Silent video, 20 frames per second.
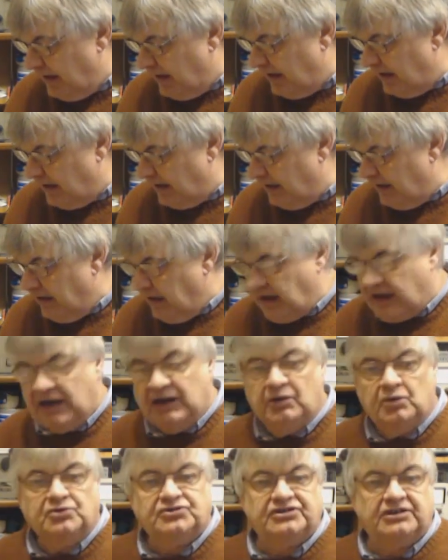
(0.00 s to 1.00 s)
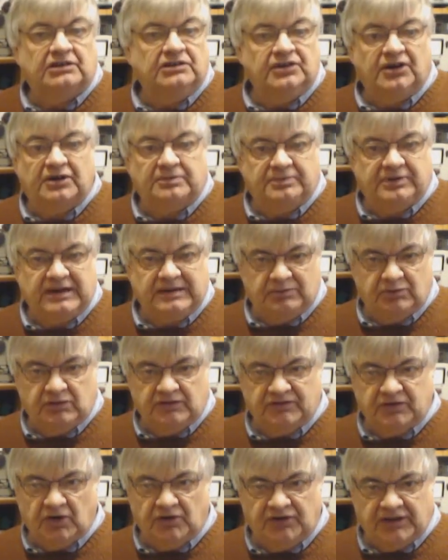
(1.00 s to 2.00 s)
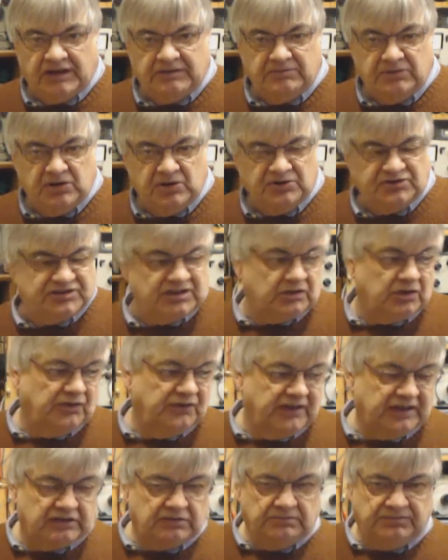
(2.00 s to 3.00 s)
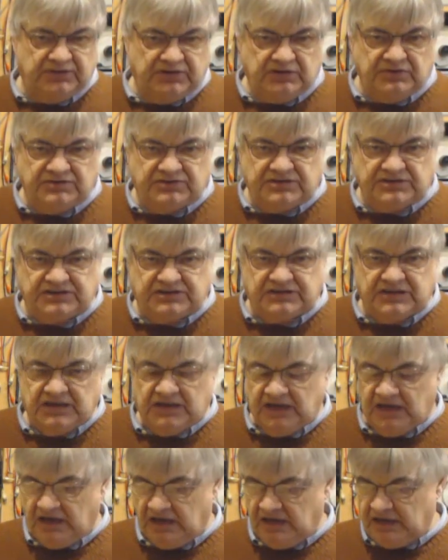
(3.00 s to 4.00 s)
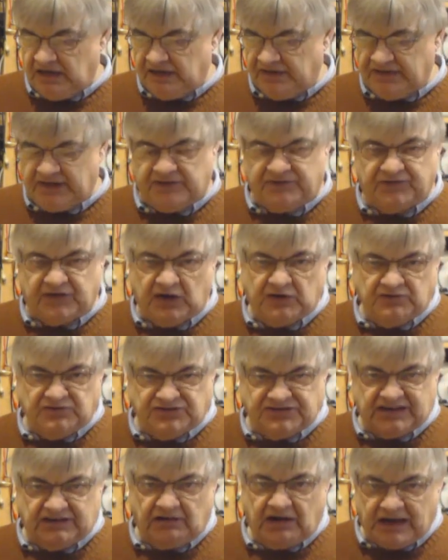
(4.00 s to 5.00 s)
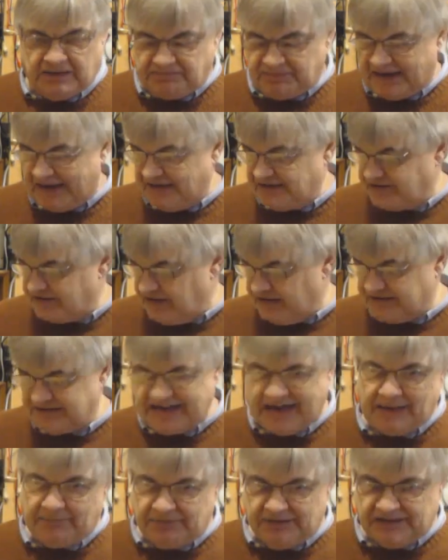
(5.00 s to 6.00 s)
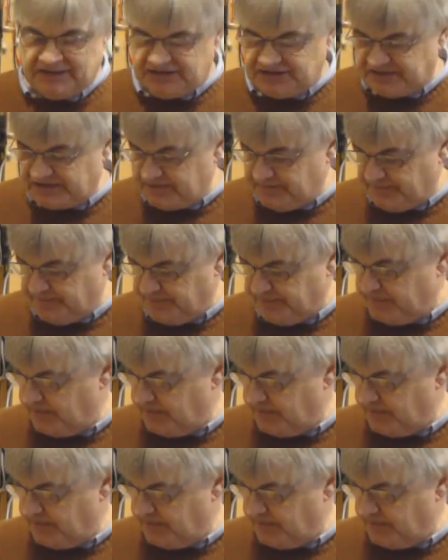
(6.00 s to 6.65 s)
And also a lot of people have got their music on their computers, their phones, their iPads, their tablets.